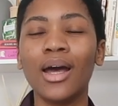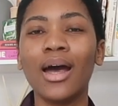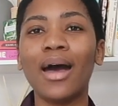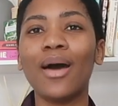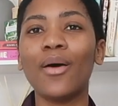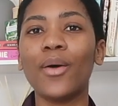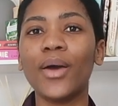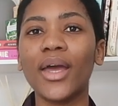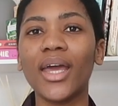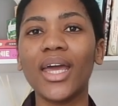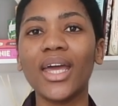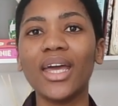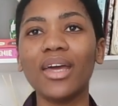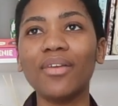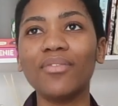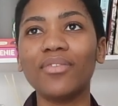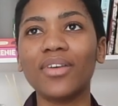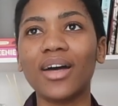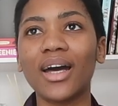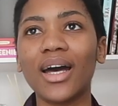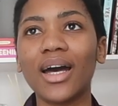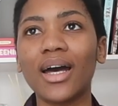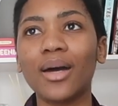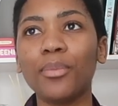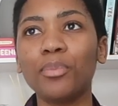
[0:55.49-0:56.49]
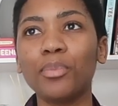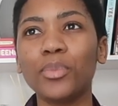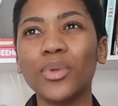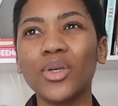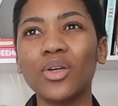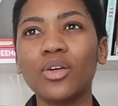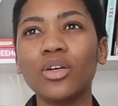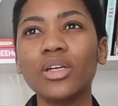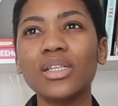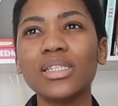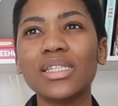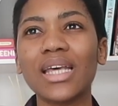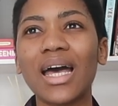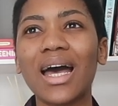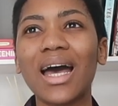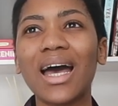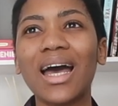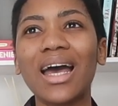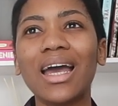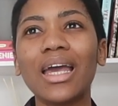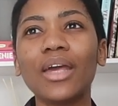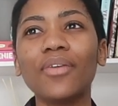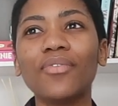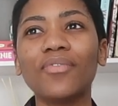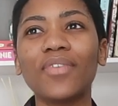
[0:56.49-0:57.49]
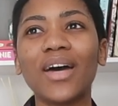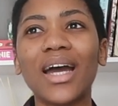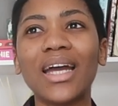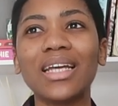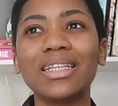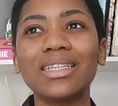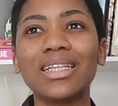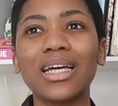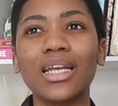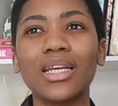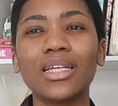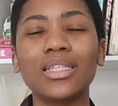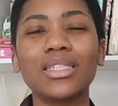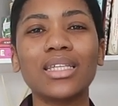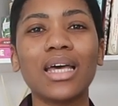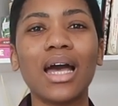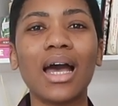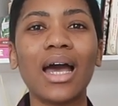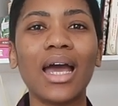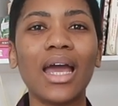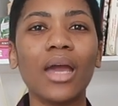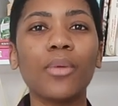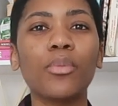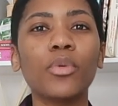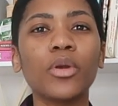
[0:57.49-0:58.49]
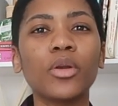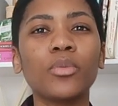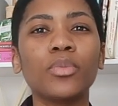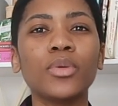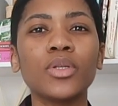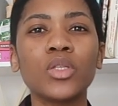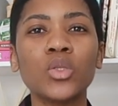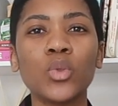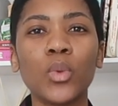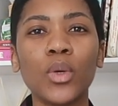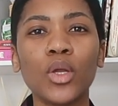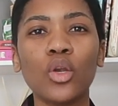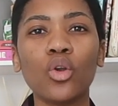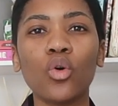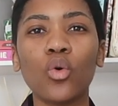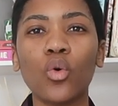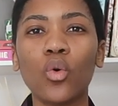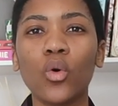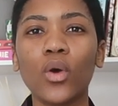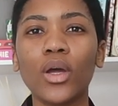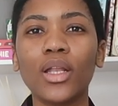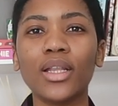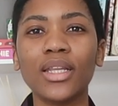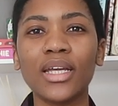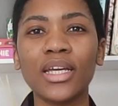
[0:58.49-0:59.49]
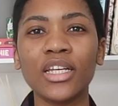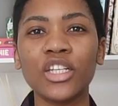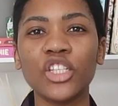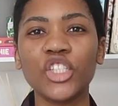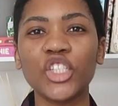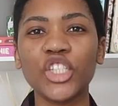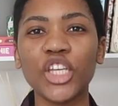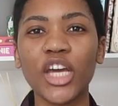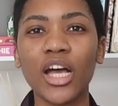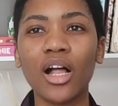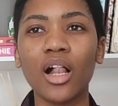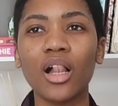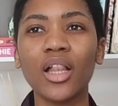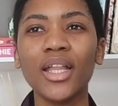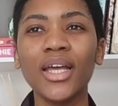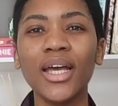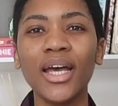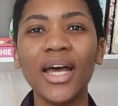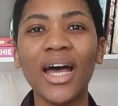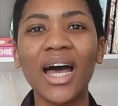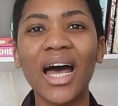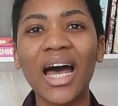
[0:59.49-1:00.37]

However, because I find that it's a hybrid between oil and gel,